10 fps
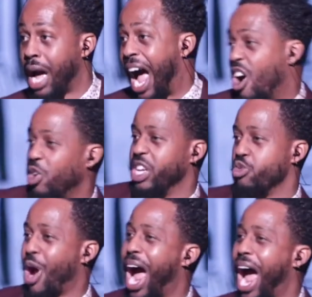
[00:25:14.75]
I
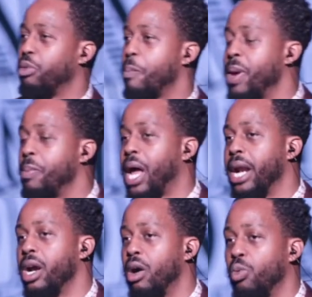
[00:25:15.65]
only ride with people
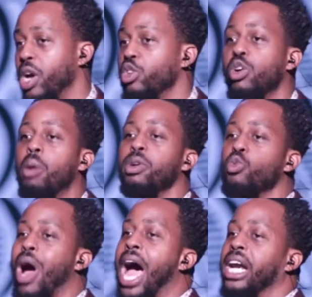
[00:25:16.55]
I know. Well, you're going to
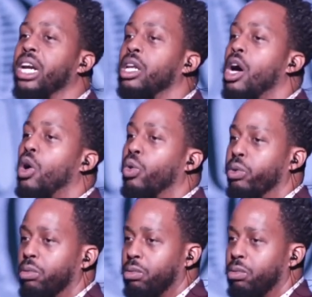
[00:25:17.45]
be riding alone.